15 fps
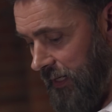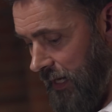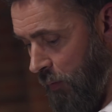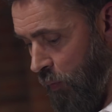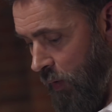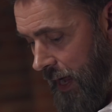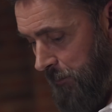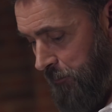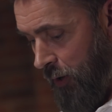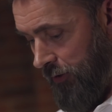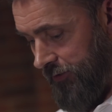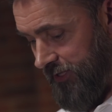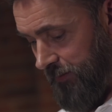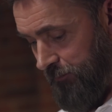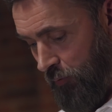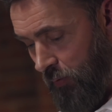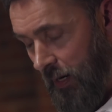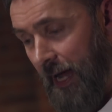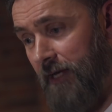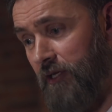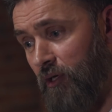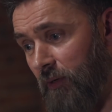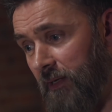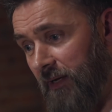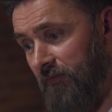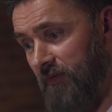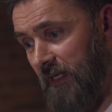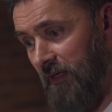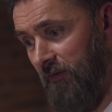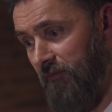Now where possible, as you're
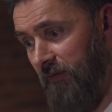lifting the